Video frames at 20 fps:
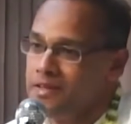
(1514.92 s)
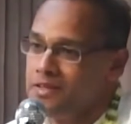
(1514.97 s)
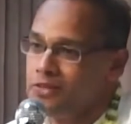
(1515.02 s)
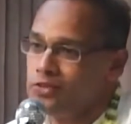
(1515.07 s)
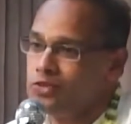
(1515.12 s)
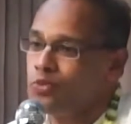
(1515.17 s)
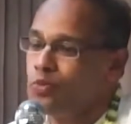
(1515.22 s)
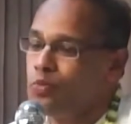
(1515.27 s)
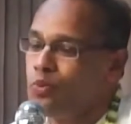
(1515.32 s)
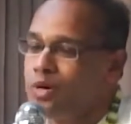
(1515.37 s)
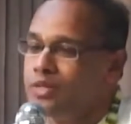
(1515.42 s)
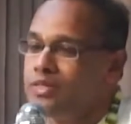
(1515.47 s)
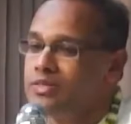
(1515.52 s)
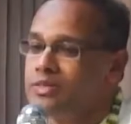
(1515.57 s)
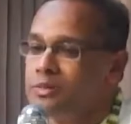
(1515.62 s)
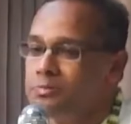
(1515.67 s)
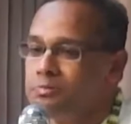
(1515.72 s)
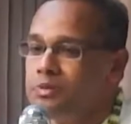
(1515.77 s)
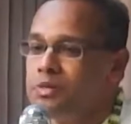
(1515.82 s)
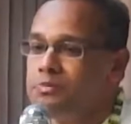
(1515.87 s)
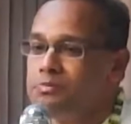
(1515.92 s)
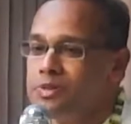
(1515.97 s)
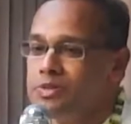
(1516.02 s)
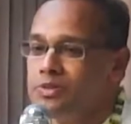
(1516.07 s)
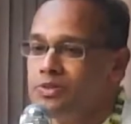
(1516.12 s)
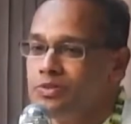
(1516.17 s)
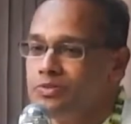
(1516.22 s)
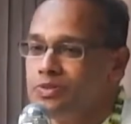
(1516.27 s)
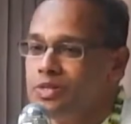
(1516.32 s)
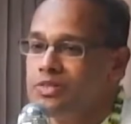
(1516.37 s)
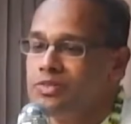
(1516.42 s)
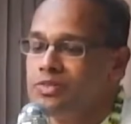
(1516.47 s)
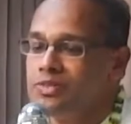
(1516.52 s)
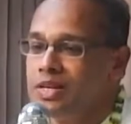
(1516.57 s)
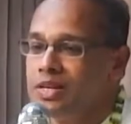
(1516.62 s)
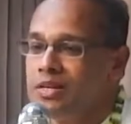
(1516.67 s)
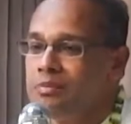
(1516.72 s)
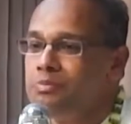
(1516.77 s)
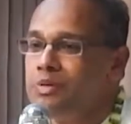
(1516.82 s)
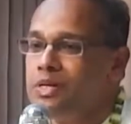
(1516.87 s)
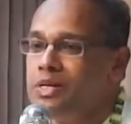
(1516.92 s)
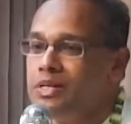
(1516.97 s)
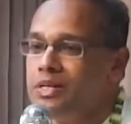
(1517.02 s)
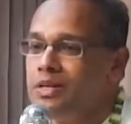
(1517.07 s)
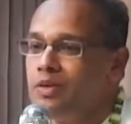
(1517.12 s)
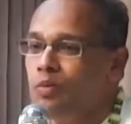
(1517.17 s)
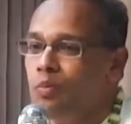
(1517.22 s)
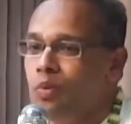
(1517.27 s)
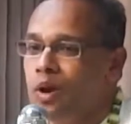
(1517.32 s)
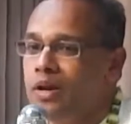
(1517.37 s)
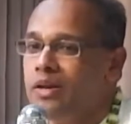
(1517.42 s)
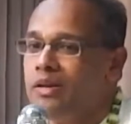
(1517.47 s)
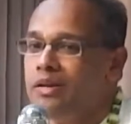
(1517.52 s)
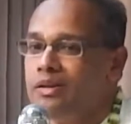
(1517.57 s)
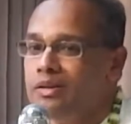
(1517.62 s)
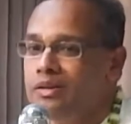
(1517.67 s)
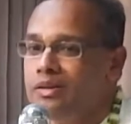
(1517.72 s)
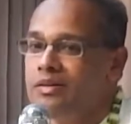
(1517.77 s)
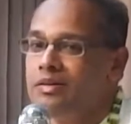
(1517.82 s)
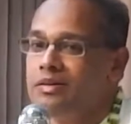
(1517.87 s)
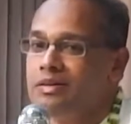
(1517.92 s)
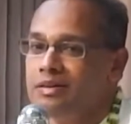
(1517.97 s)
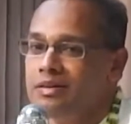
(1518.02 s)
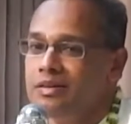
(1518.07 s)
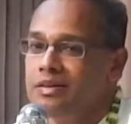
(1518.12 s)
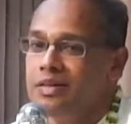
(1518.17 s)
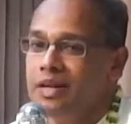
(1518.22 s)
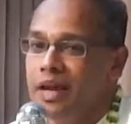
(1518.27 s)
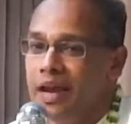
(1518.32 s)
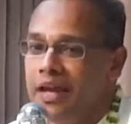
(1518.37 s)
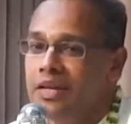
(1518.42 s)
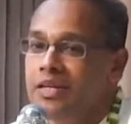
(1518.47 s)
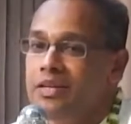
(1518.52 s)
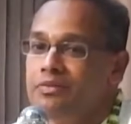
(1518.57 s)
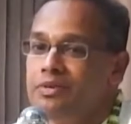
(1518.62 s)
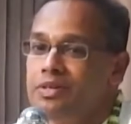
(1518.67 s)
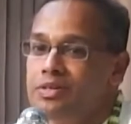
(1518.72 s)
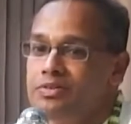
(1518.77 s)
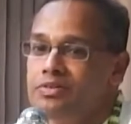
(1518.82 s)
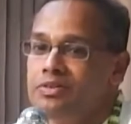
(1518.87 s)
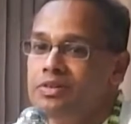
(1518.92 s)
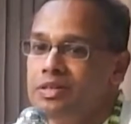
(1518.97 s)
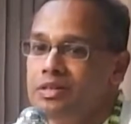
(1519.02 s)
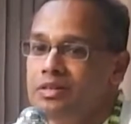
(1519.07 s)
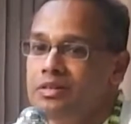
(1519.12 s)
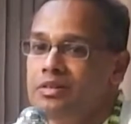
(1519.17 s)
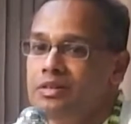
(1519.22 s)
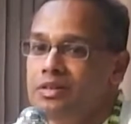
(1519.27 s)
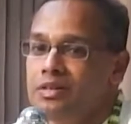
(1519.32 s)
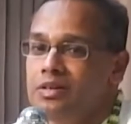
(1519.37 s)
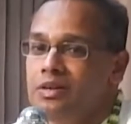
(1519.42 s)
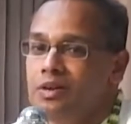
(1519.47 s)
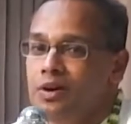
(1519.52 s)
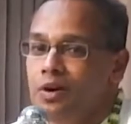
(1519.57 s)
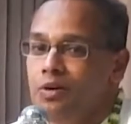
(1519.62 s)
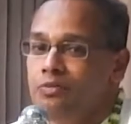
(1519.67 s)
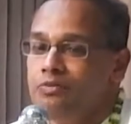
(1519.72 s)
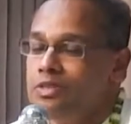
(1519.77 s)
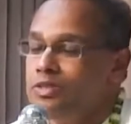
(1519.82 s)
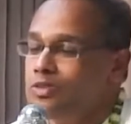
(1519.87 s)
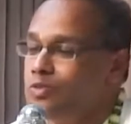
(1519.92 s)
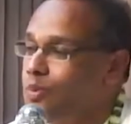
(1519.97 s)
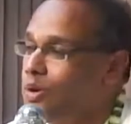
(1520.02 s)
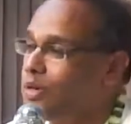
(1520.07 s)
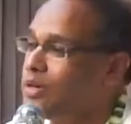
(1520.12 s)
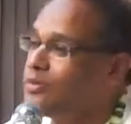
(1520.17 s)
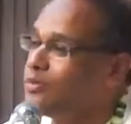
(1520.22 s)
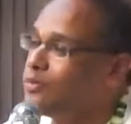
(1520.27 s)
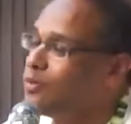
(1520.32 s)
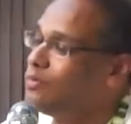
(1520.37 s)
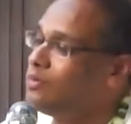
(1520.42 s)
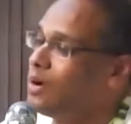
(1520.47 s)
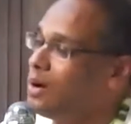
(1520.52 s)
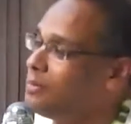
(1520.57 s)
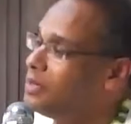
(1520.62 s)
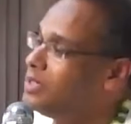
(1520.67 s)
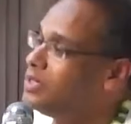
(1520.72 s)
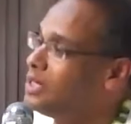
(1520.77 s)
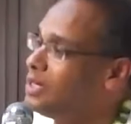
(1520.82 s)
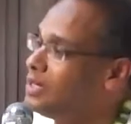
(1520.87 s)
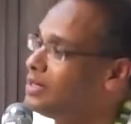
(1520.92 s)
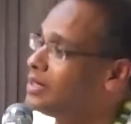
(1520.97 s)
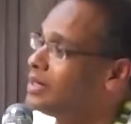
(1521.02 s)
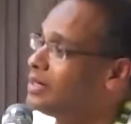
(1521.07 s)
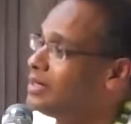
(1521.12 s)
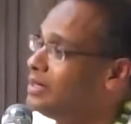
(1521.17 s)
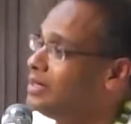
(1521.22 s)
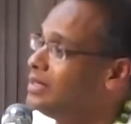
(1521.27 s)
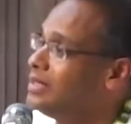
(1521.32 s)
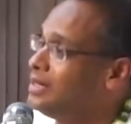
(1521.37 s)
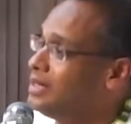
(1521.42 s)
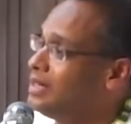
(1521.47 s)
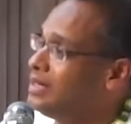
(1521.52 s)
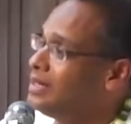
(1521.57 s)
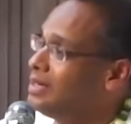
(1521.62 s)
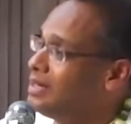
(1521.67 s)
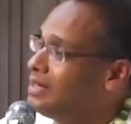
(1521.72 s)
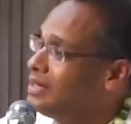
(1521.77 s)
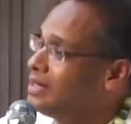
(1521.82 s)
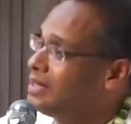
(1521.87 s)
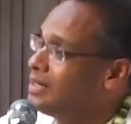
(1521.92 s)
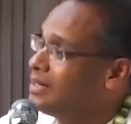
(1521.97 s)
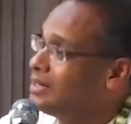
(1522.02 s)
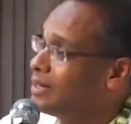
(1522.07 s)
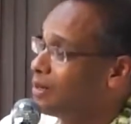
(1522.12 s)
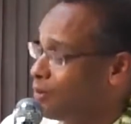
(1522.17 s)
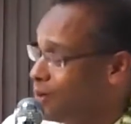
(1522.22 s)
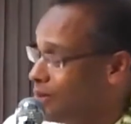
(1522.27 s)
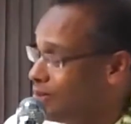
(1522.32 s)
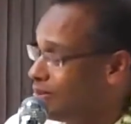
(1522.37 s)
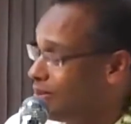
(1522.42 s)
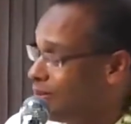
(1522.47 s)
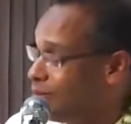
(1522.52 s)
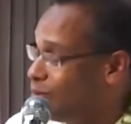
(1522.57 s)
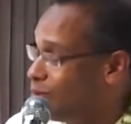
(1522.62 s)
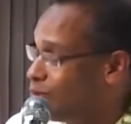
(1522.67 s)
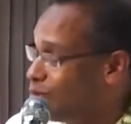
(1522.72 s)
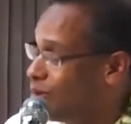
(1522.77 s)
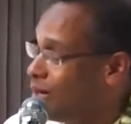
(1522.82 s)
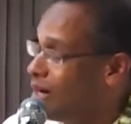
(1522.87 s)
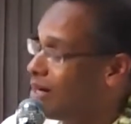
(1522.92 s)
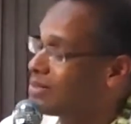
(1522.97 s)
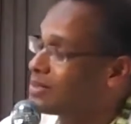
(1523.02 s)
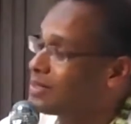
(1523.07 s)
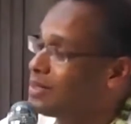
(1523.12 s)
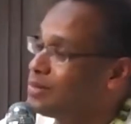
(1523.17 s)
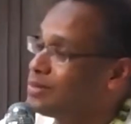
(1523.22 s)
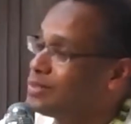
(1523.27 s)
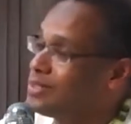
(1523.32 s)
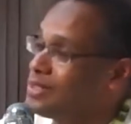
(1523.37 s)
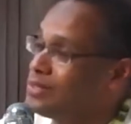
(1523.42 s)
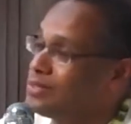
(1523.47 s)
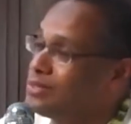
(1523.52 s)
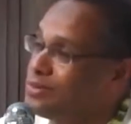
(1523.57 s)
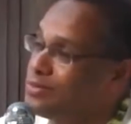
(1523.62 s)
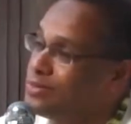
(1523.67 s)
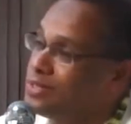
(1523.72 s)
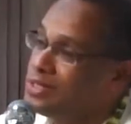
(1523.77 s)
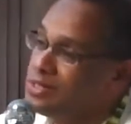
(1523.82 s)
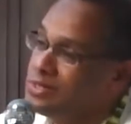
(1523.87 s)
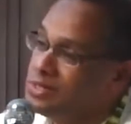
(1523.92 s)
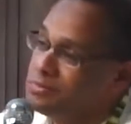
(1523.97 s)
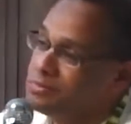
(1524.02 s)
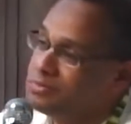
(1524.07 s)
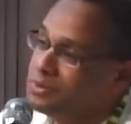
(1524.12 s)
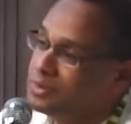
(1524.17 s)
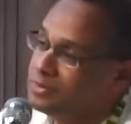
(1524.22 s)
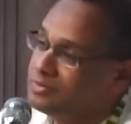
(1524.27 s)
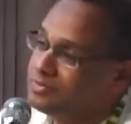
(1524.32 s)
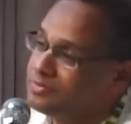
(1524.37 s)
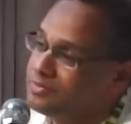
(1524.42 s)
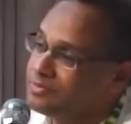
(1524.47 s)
So what is the purpose of us celebrating 1 year anniversary of this wonderful Vaman Kshetra? The question we should ask ourselves is very simple.